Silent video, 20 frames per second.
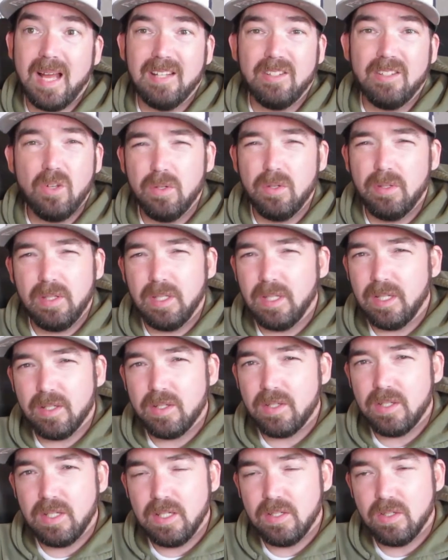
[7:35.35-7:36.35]
I don't think
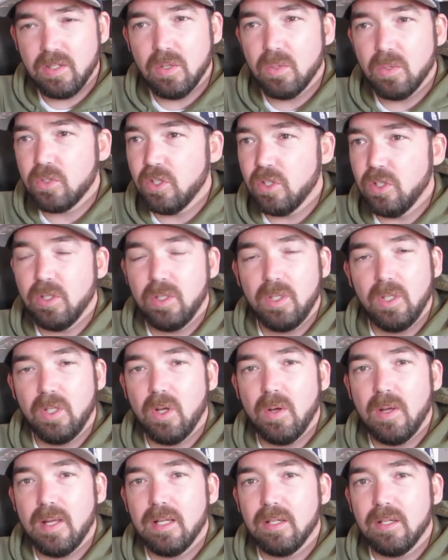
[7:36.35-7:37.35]
it's seasonal, so you can
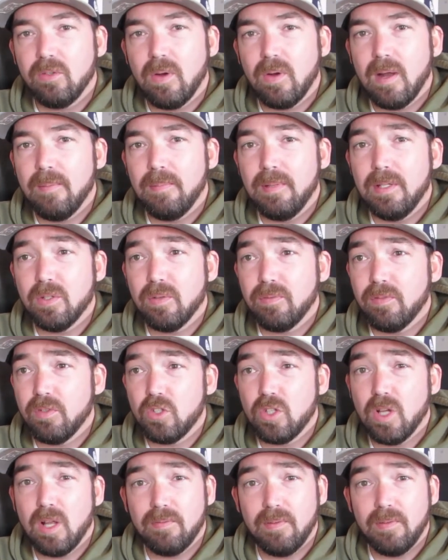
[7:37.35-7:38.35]
go ahead and grab these off the
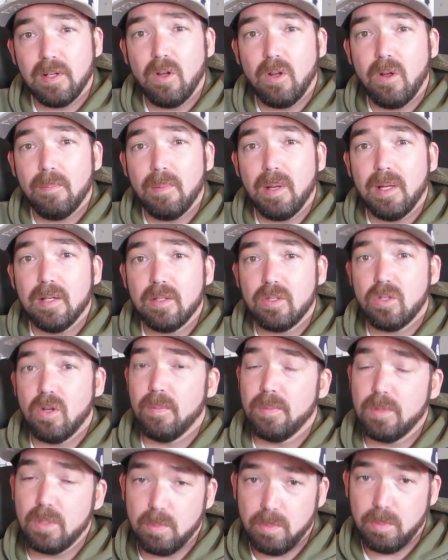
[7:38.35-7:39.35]
shelf. I got mine at
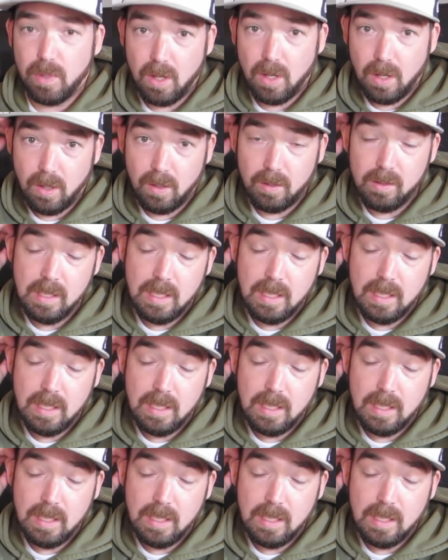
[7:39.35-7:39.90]
Top Spa,